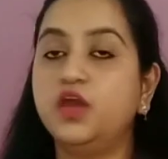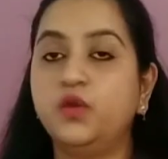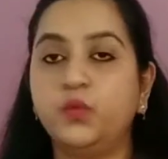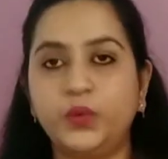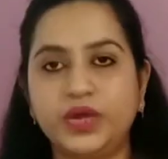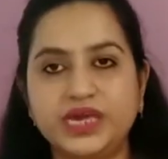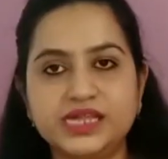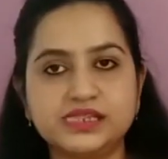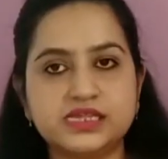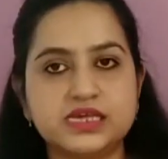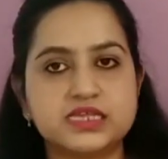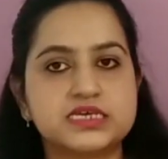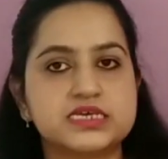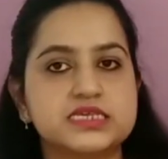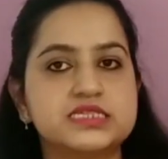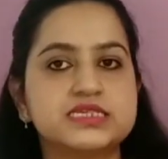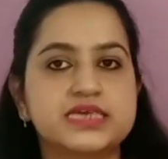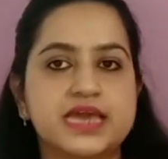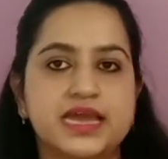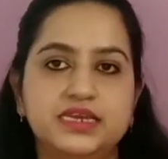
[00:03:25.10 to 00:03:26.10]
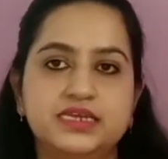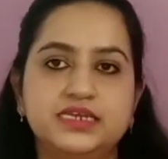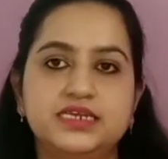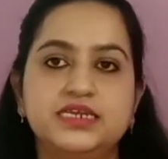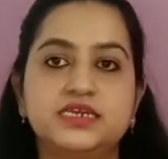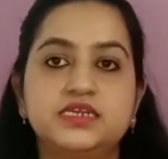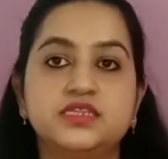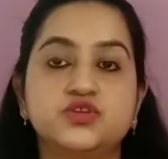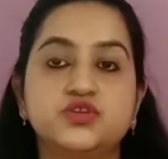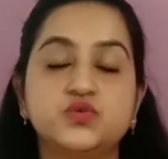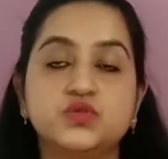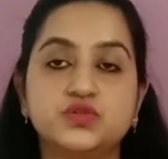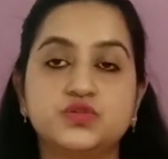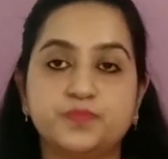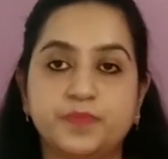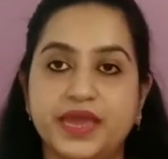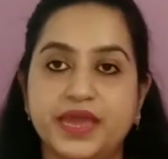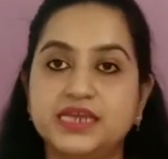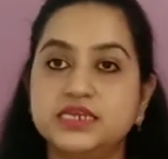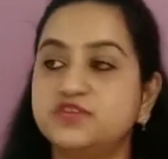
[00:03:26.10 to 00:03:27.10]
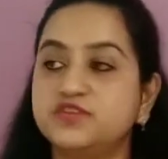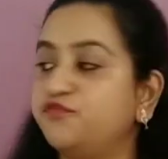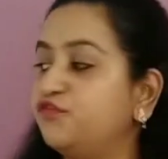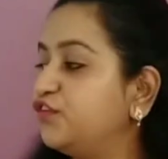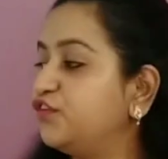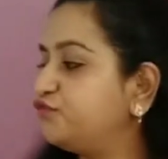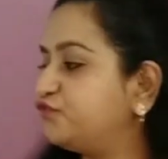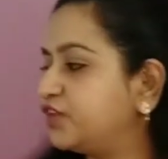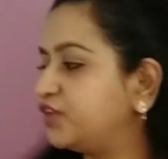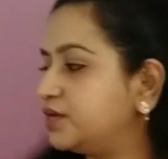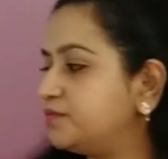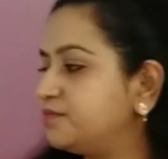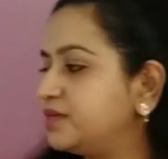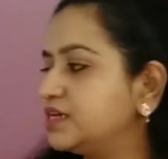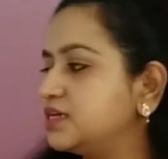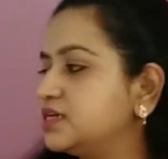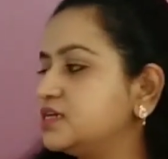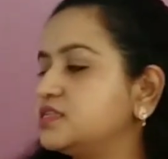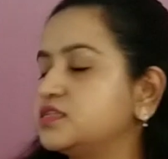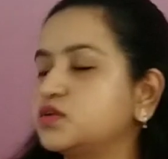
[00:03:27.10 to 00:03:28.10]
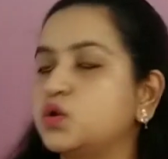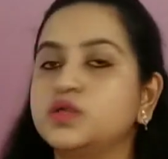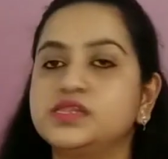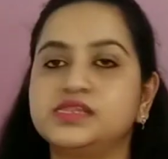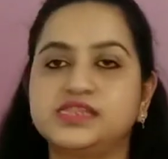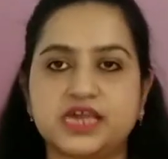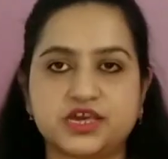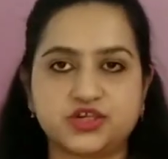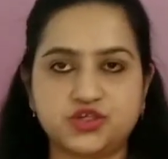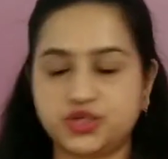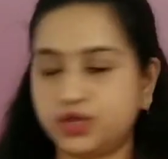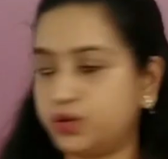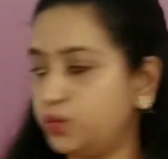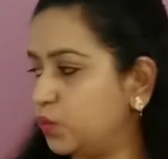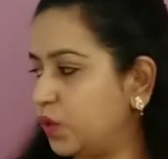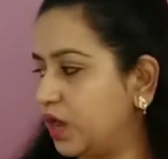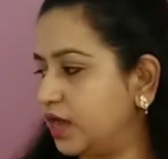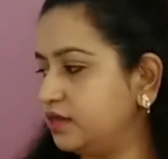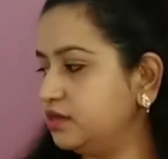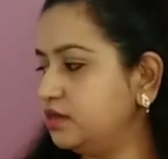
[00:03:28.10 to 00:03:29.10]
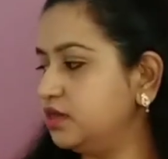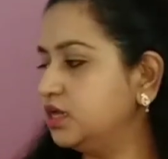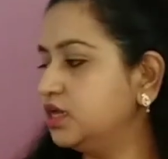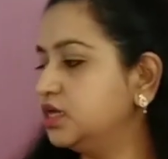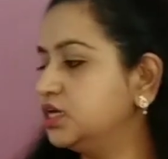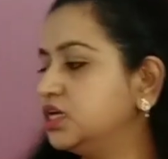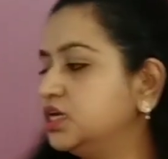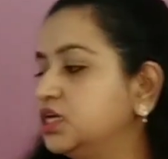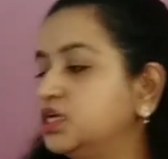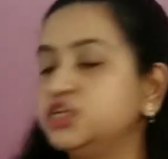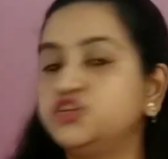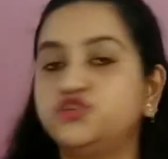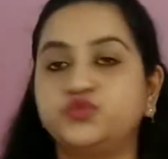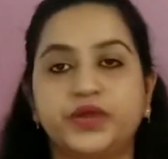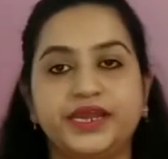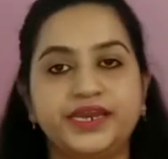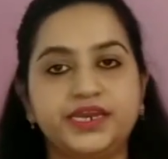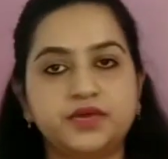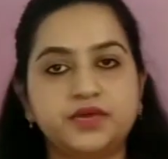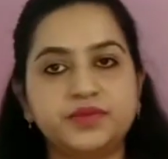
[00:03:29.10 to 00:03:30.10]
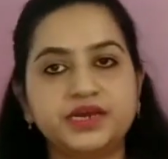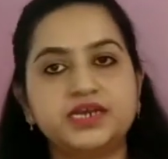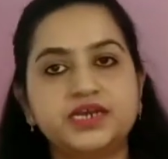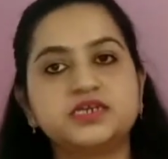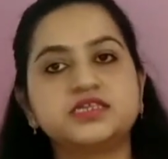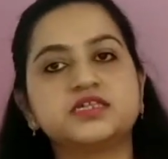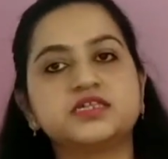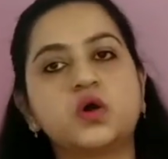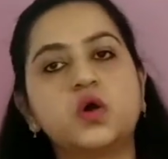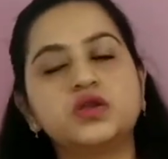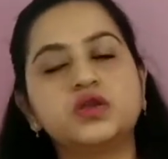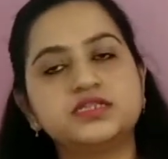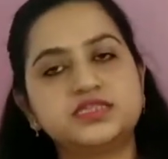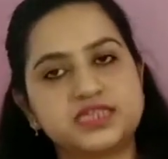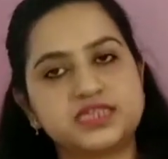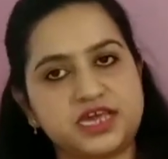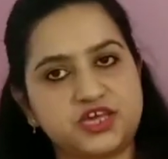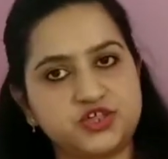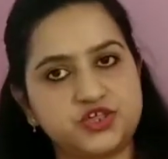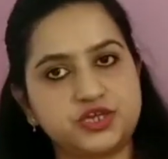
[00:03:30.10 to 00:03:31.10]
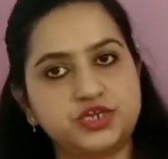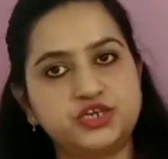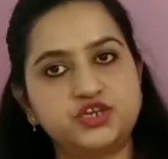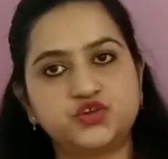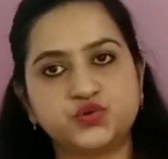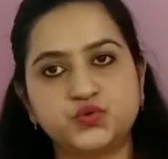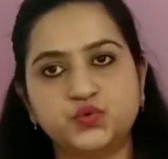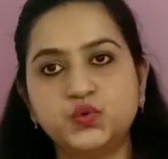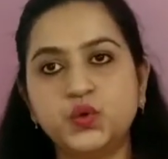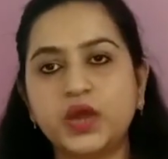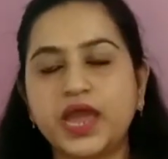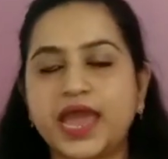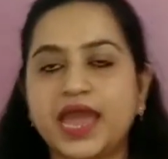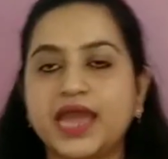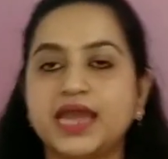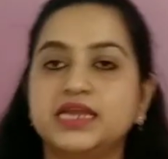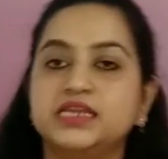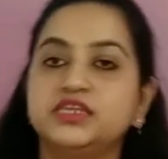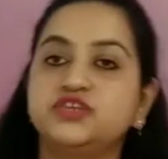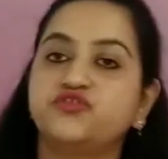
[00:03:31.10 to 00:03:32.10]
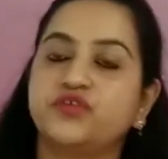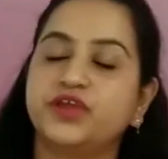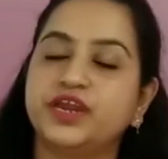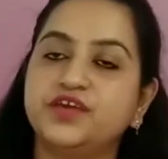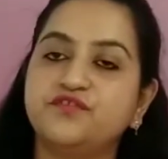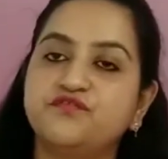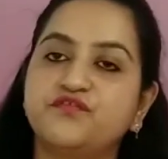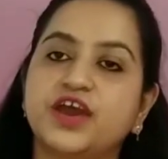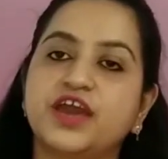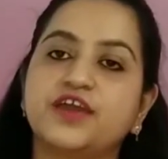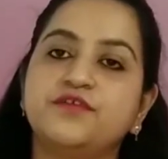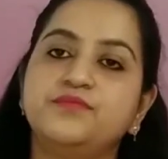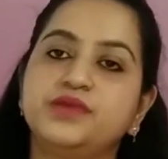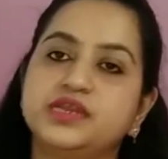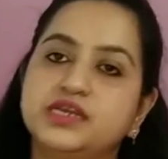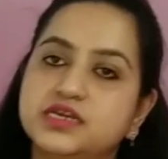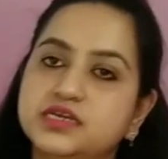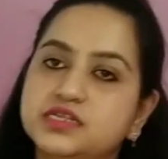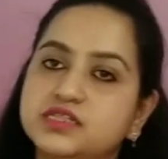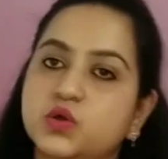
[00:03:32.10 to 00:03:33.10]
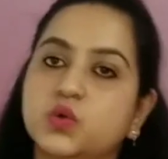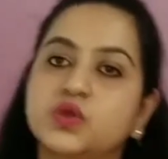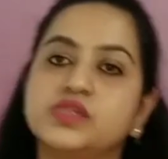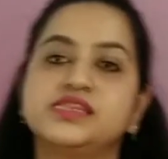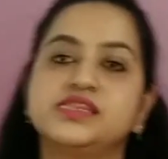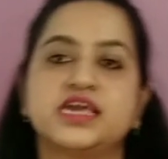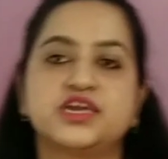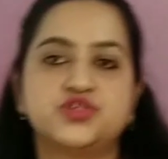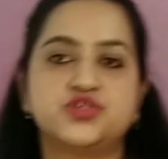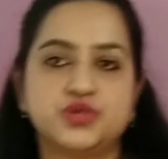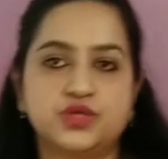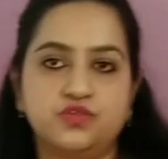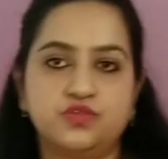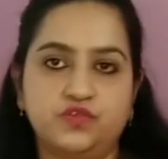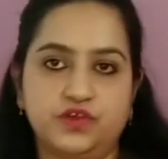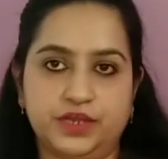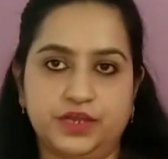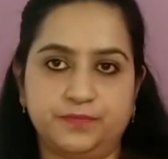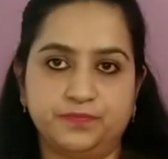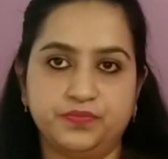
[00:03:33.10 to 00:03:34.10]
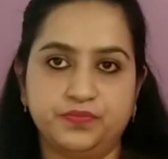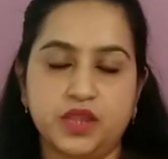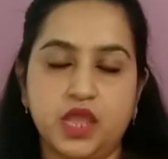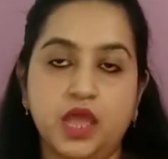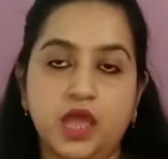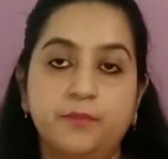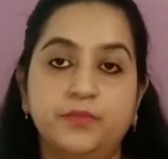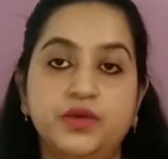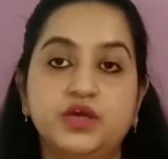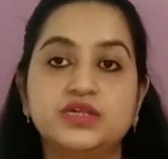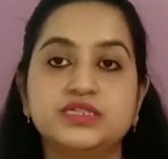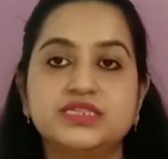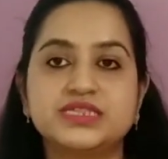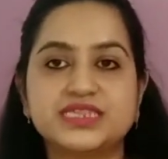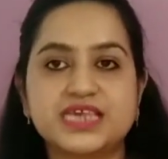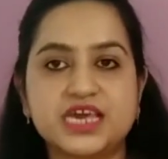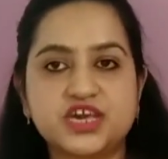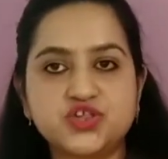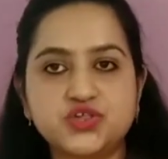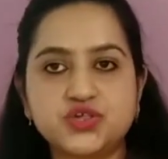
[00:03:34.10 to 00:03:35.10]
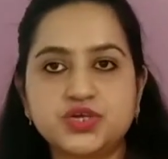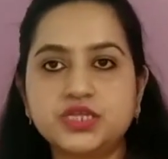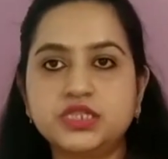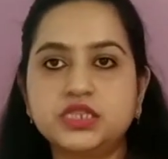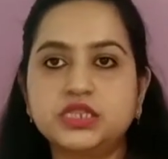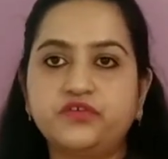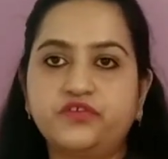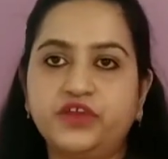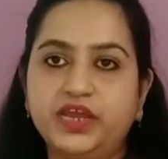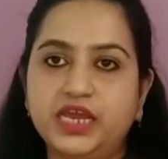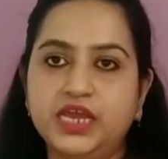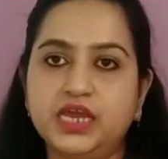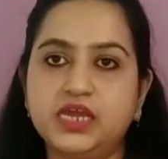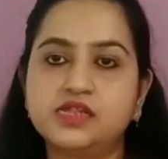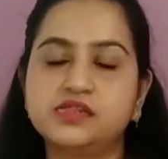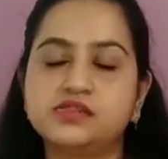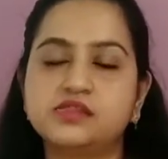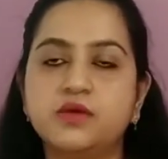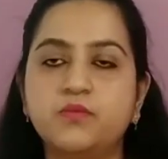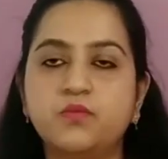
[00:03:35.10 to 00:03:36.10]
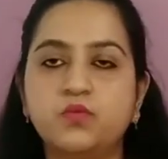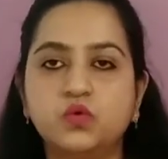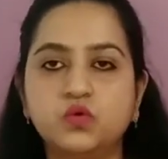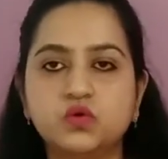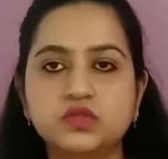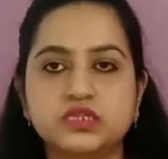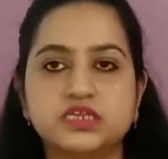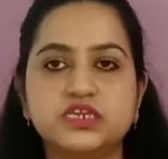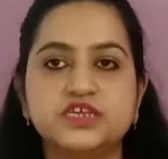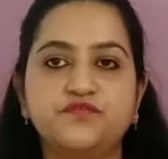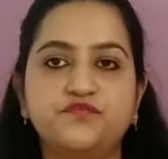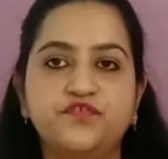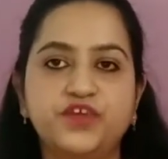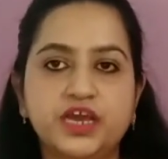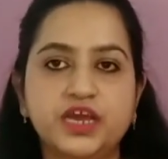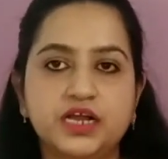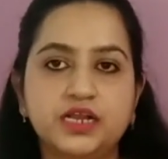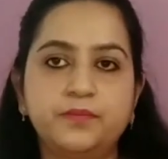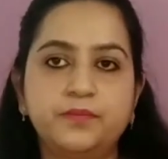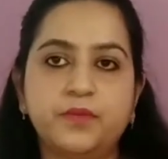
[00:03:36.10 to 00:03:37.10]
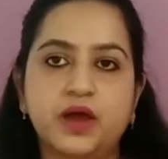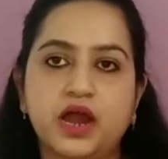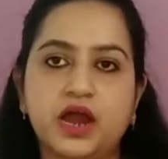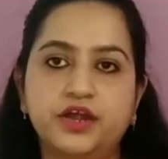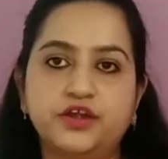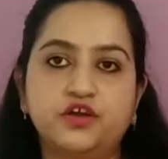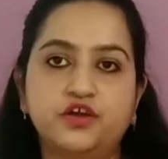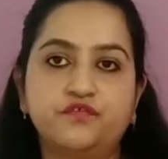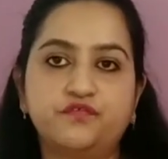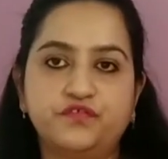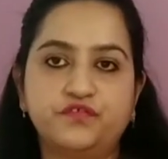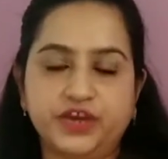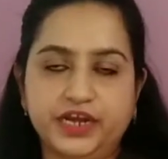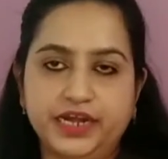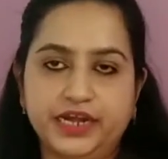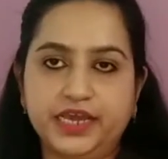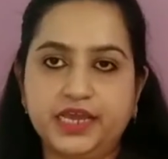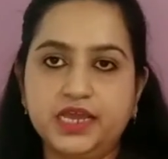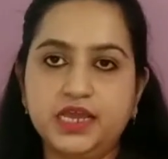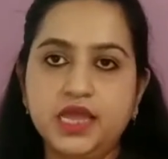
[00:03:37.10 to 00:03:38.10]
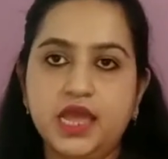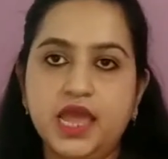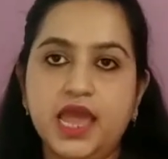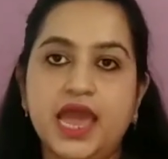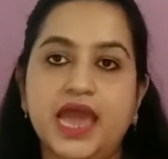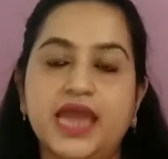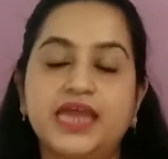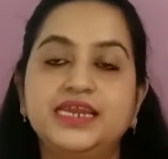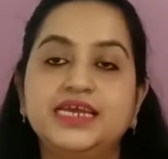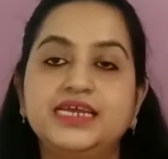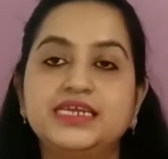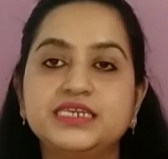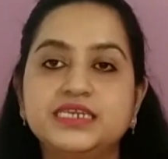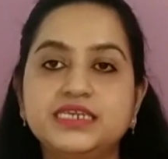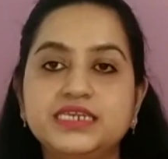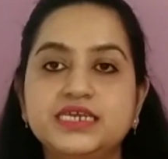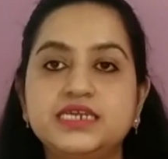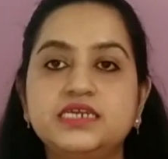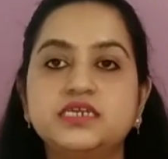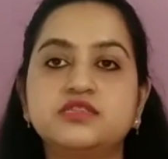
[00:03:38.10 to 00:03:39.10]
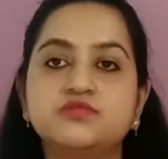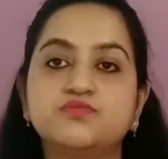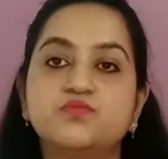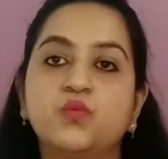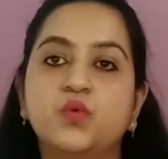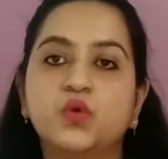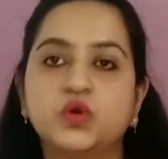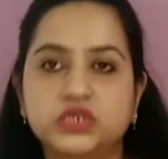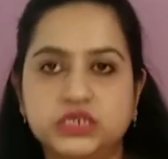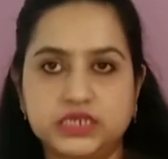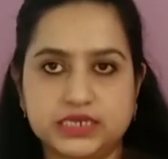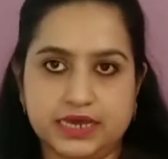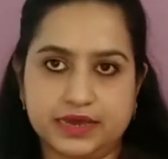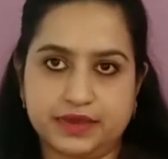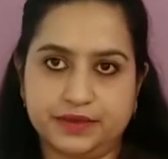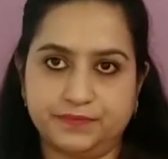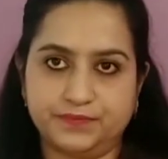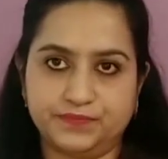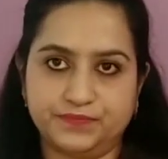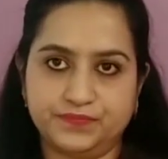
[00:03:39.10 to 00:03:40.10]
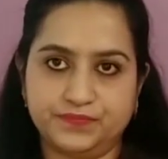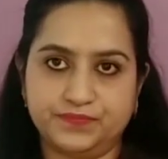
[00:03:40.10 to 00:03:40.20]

We suggest candidates to spend 15 minutes on section 1, 20 minutes on section 2 and 25 minutes on section 3, because section 3 is the most difficult part of reading and it needs more time.